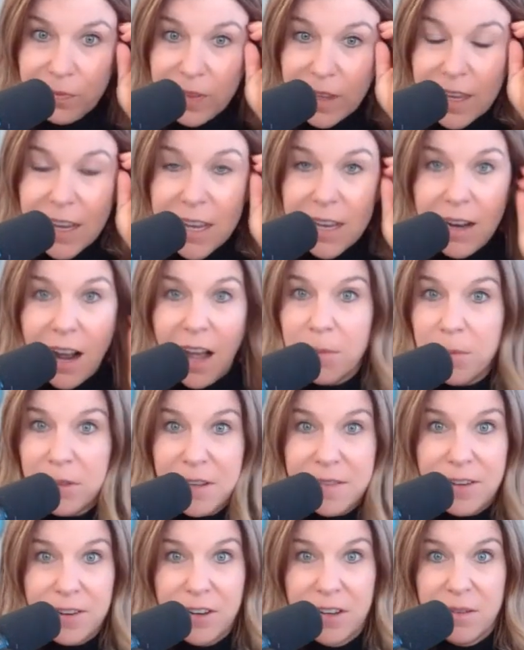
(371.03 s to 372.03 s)
And I
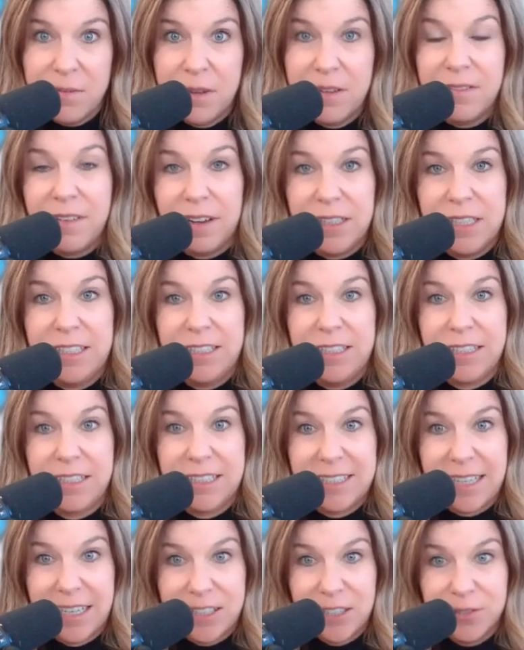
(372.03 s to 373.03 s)
believe you can be very
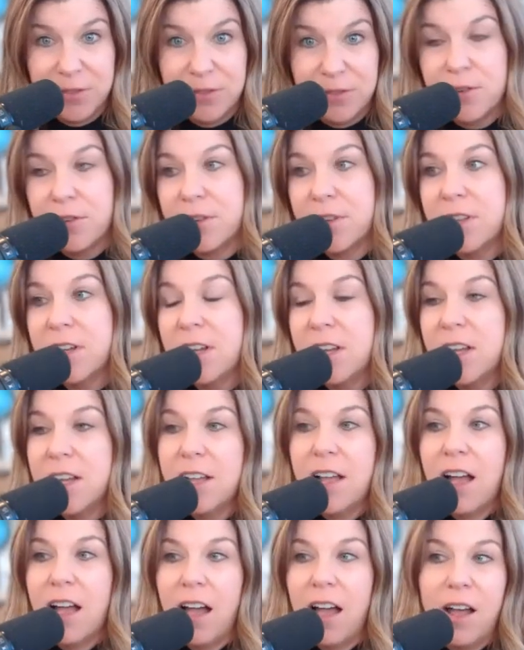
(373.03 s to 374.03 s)
successful.
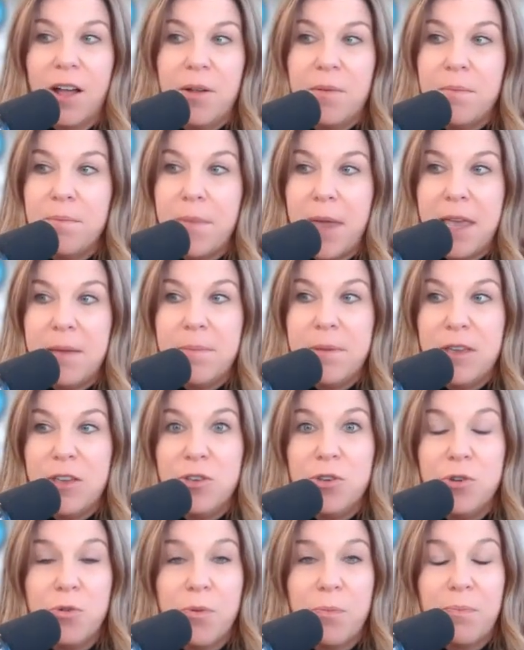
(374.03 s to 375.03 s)
Maybe
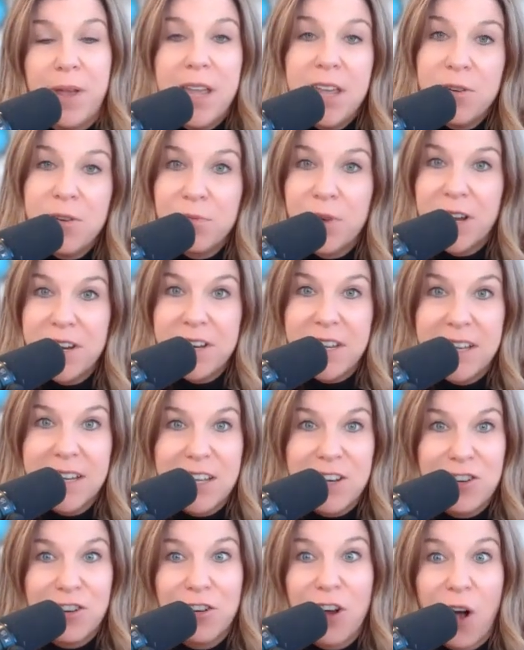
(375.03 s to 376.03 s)
you've been running
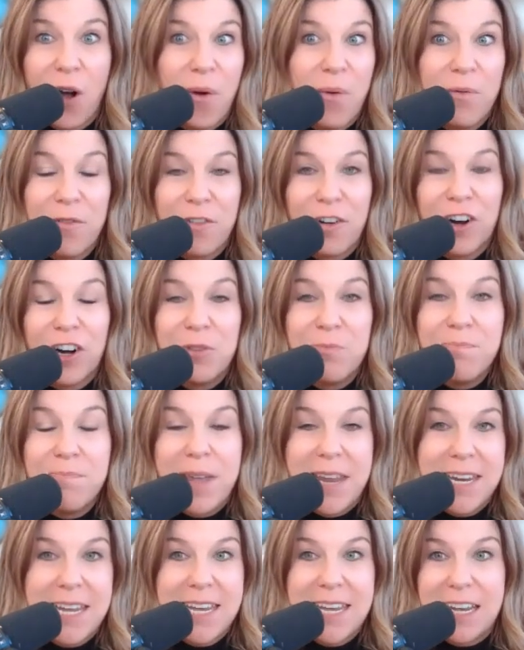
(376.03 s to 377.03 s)
in your home for
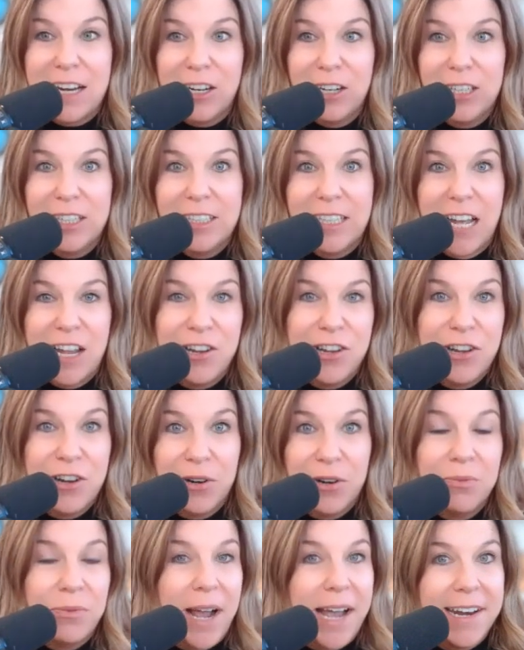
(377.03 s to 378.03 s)
many years and
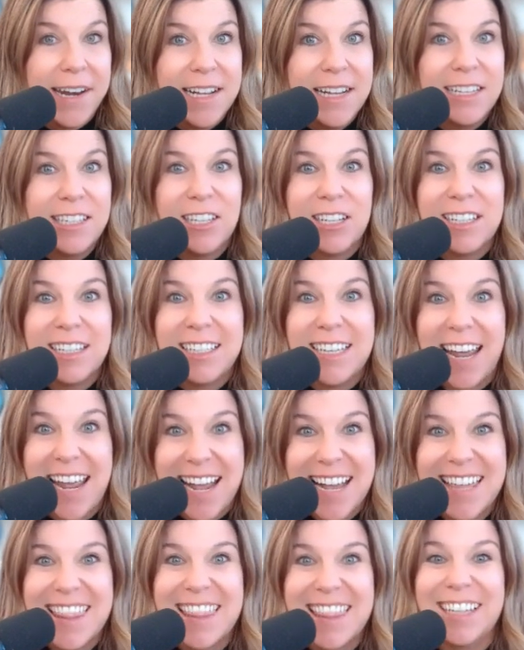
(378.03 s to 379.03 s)
you're ready to
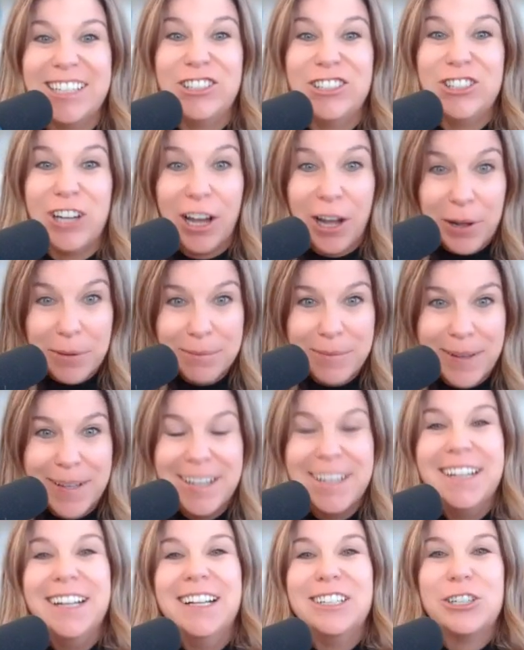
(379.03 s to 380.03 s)
take the jump
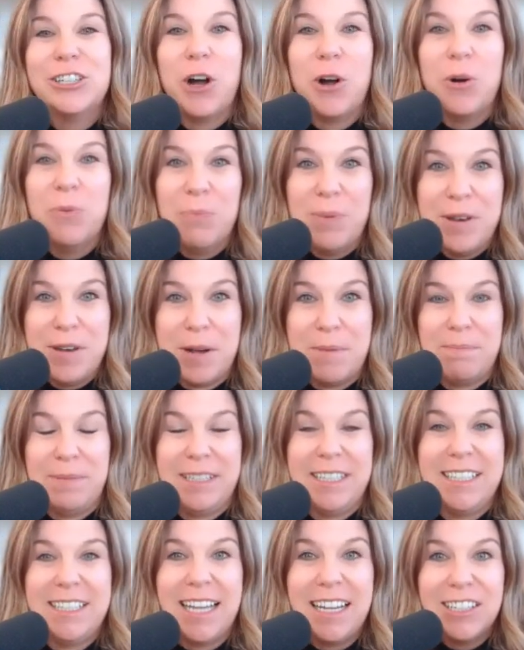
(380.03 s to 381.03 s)
to open up a
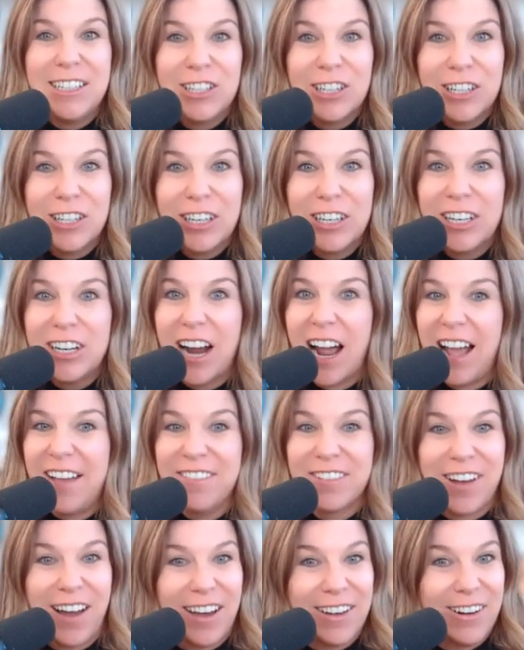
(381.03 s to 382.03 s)
center.
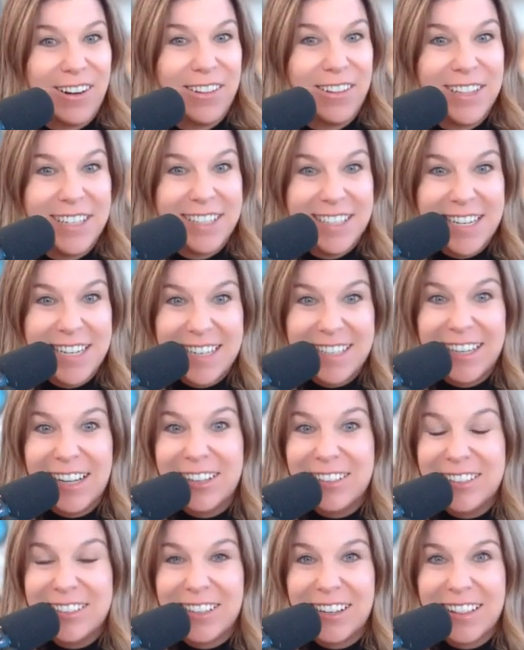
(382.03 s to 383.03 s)
I've got all the
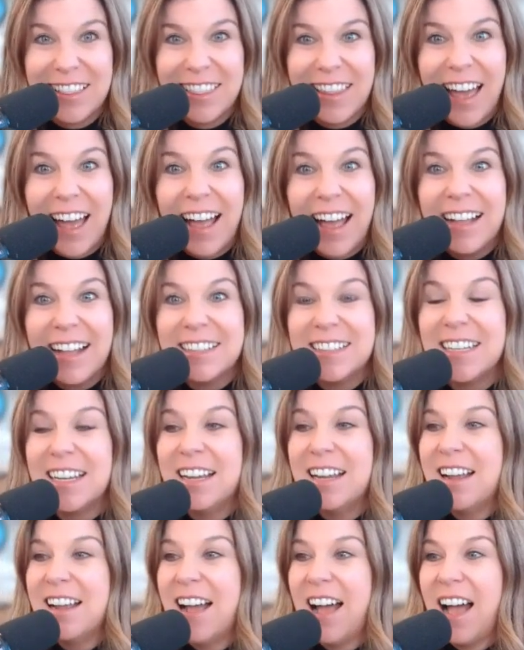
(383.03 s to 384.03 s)
details on that.
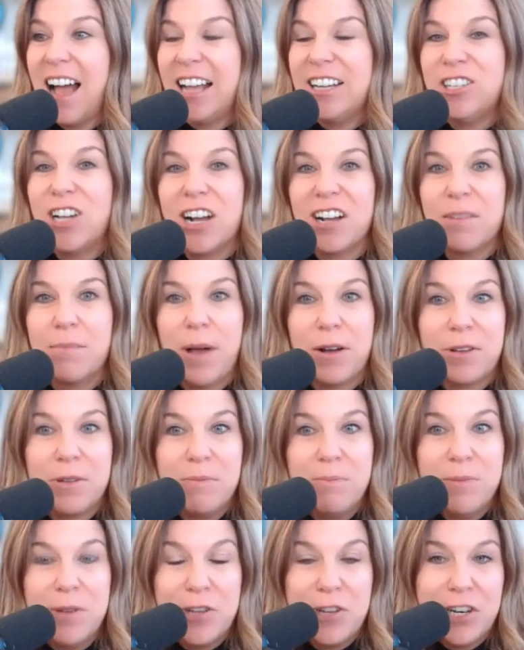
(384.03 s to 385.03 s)
I talk about
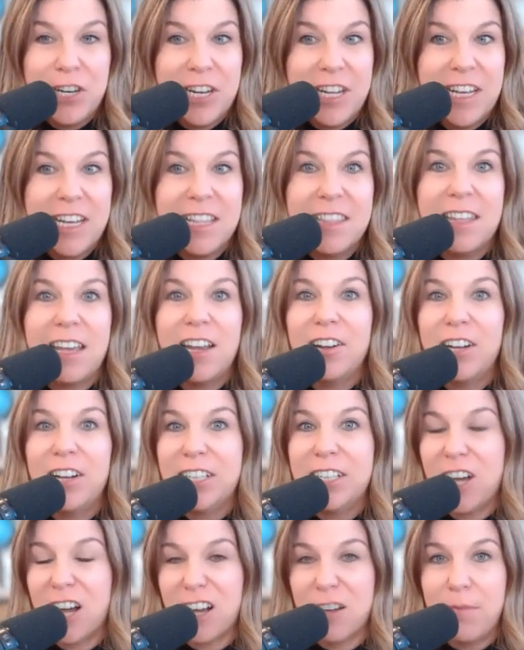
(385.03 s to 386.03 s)
community in there. I
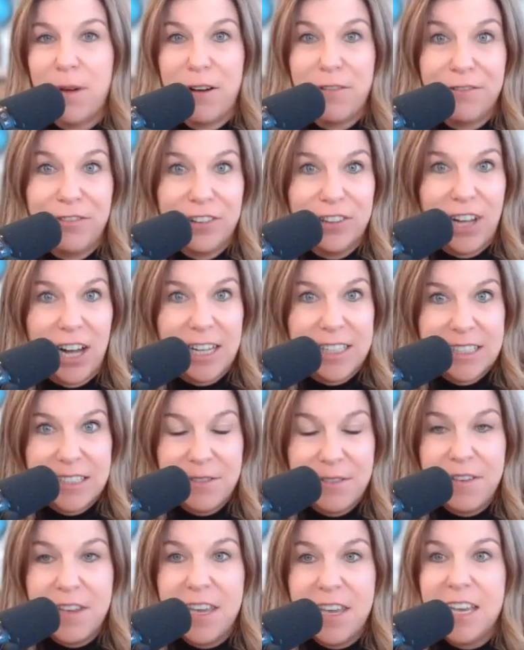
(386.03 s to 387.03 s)
talk about
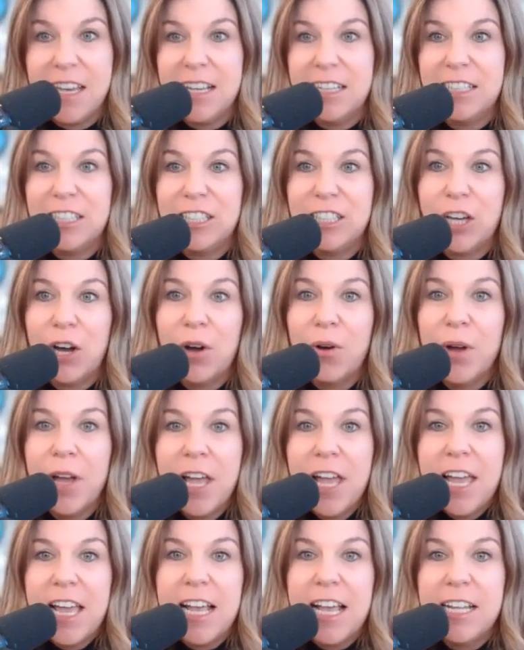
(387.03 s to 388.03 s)
philosophies. So
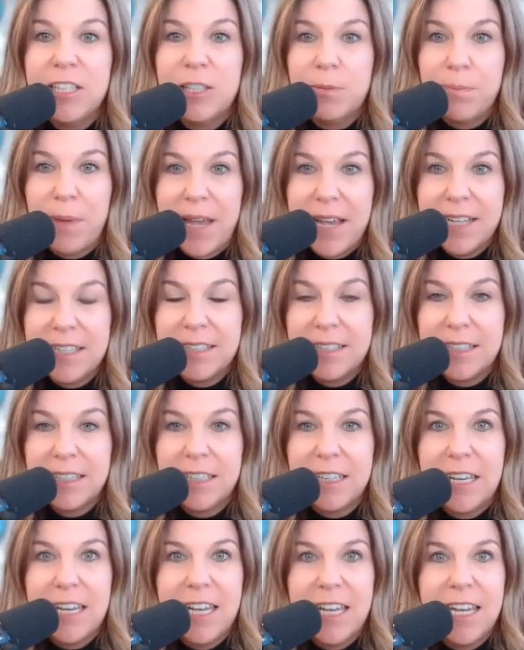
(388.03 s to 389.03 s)
it's
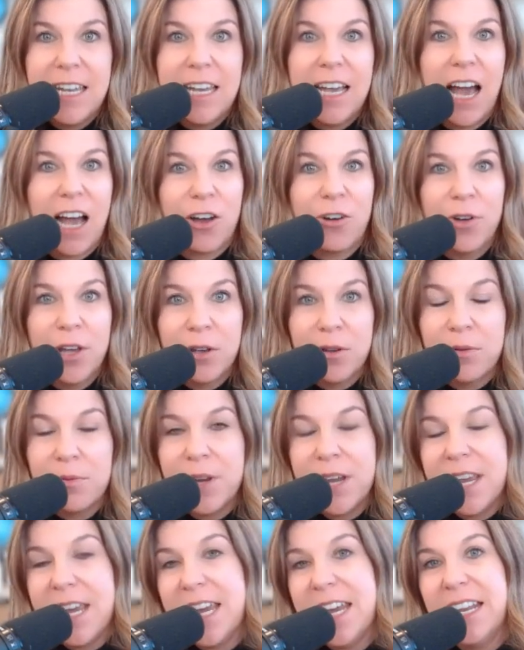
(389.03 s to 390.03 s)
basically a quick
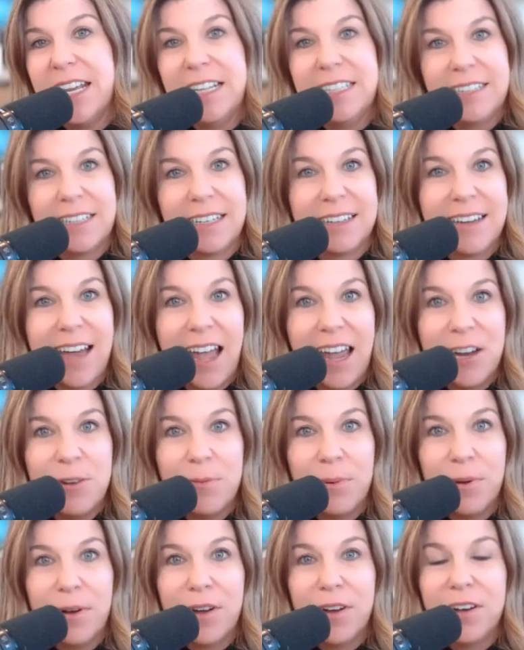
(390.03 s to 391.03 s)
read. It's a
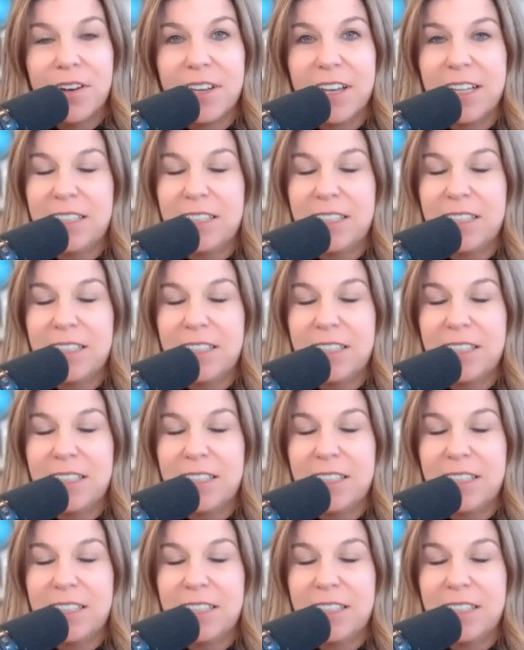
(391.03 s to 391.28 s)
guidebook.